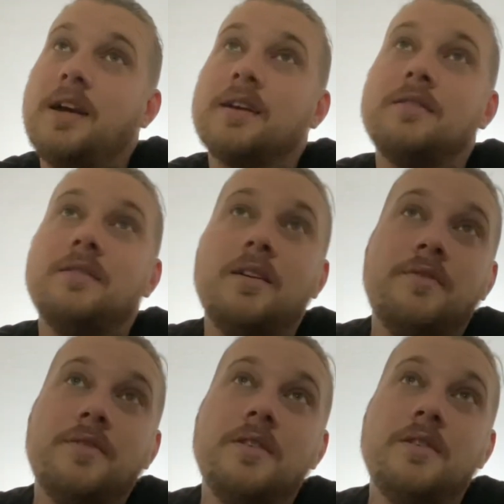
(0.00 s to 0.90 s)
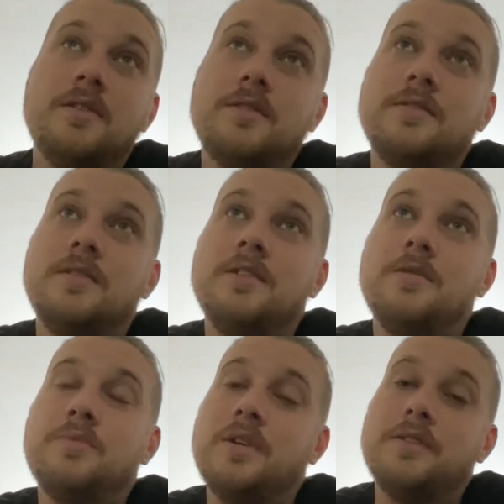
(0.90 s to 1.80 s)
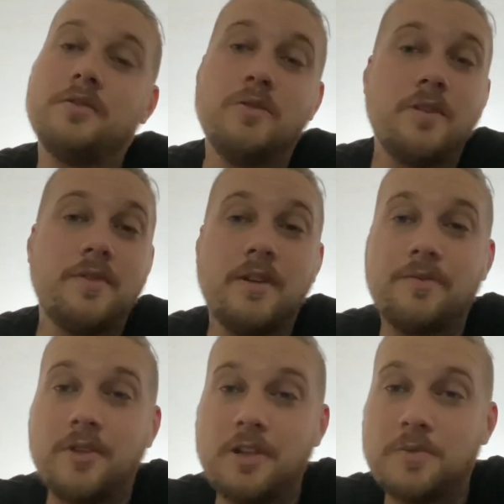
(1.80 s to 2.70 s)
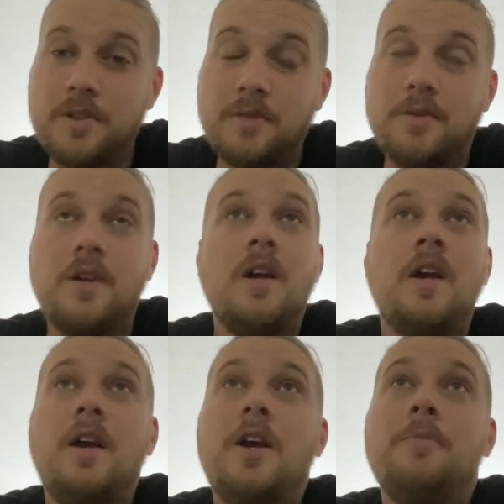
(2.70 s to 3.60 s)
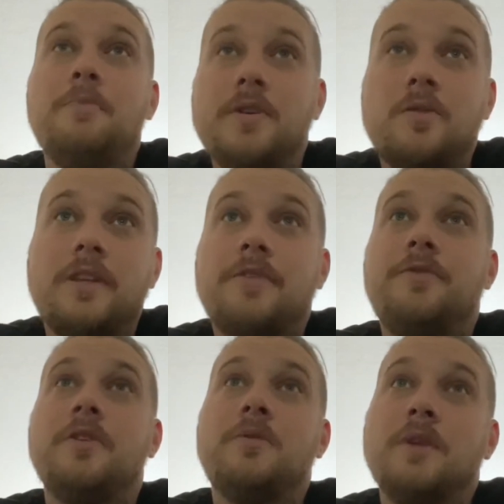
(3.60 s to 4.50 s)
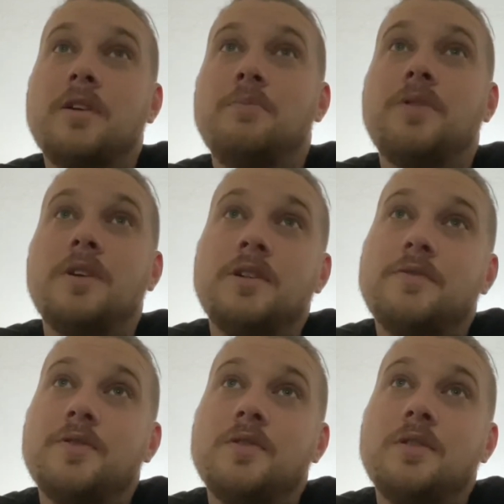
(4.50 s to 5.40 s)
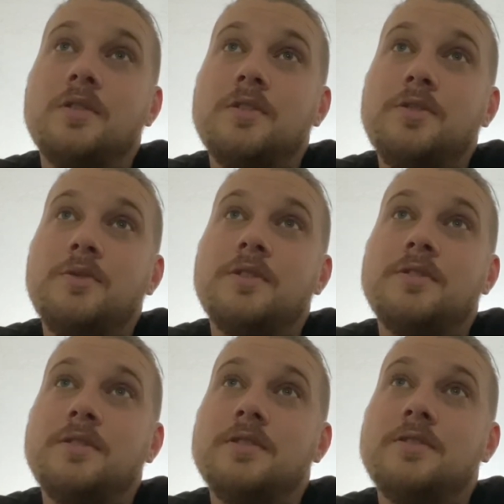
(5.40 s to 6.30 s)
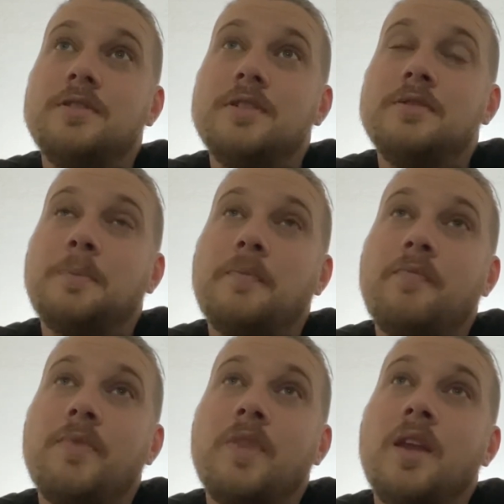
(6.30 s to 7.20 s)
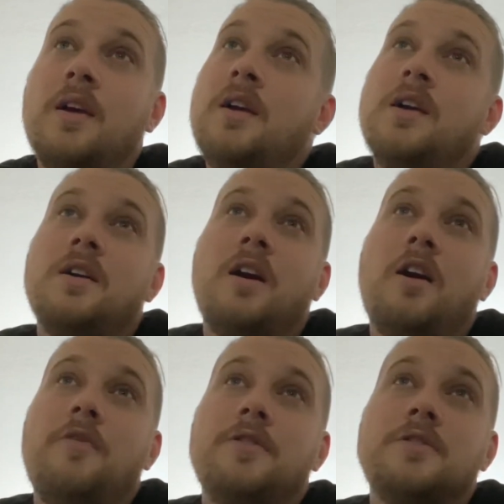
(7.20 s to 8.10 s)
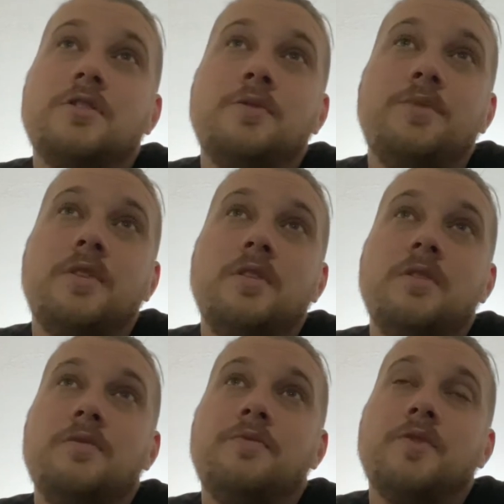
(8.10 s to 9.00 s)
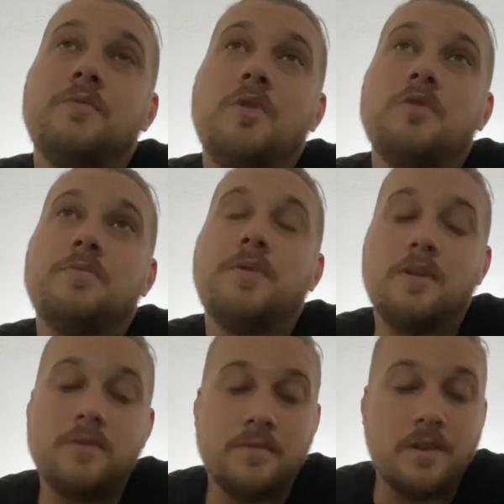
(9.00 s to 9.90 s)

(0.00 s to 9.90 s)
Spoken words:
I could definitely see him playing, so look for that freshman to be on that field making plays for USC this year. Offense should be good for the most part.